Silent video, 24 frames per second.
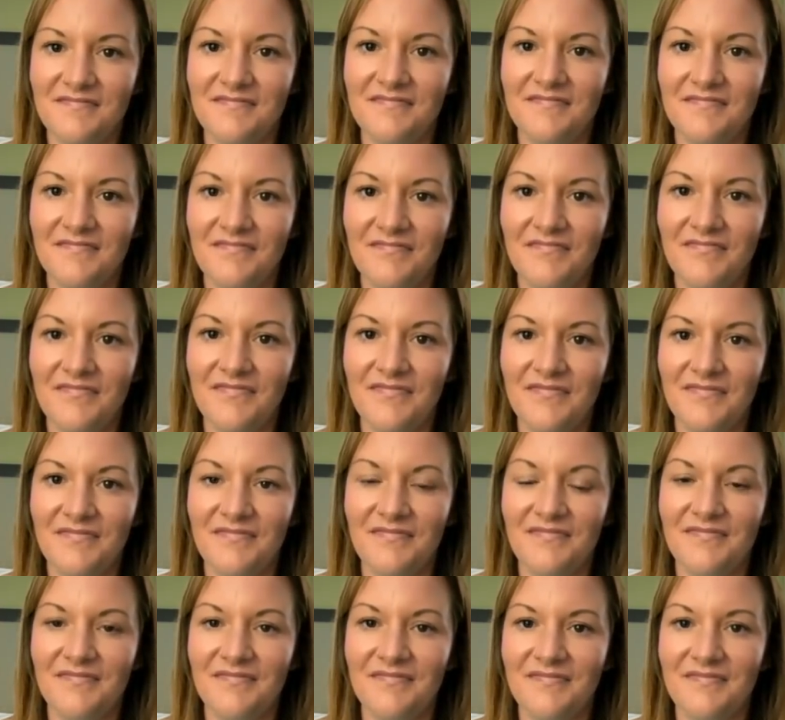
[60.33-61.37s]

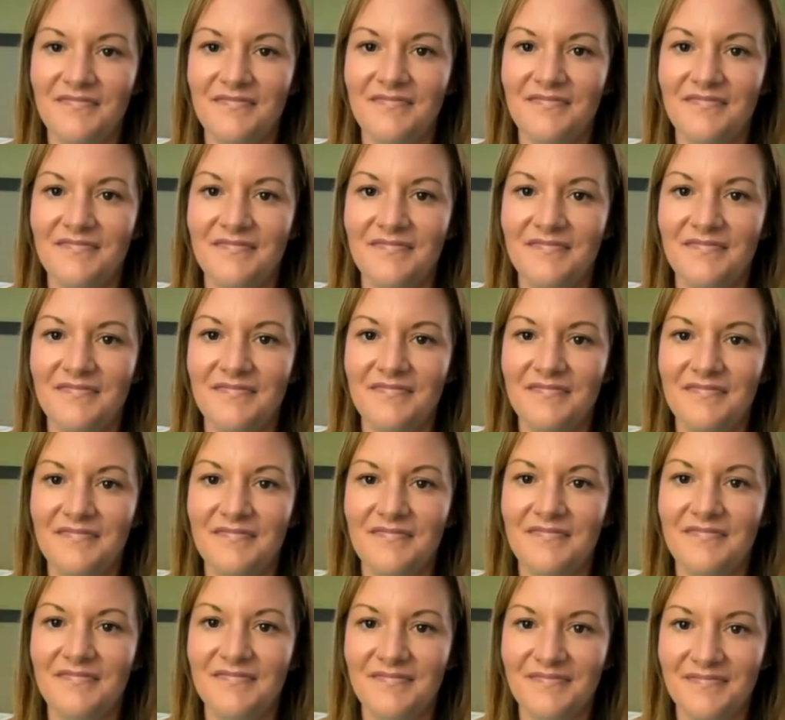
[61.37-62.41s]

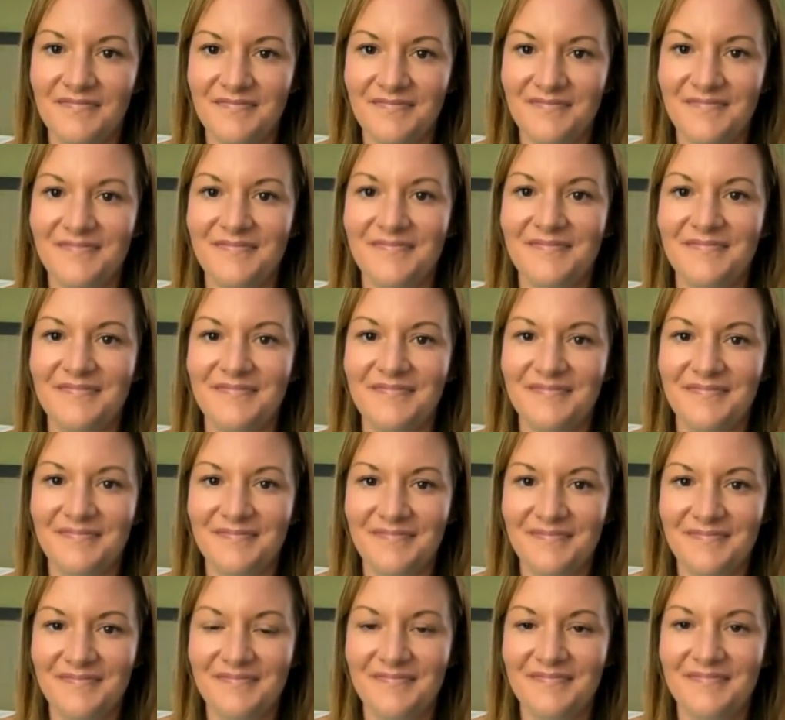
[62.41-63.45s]

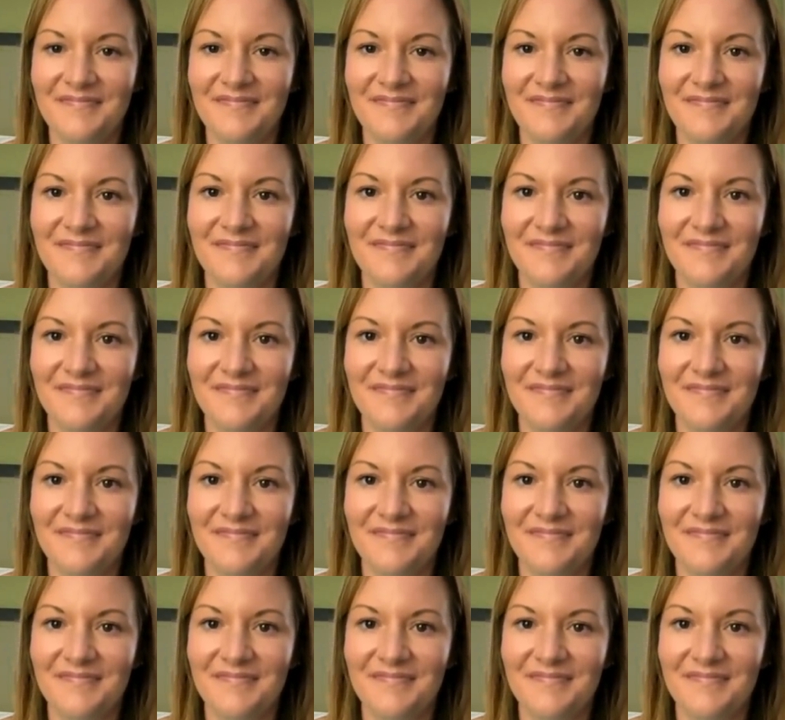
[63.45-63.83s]
(silent)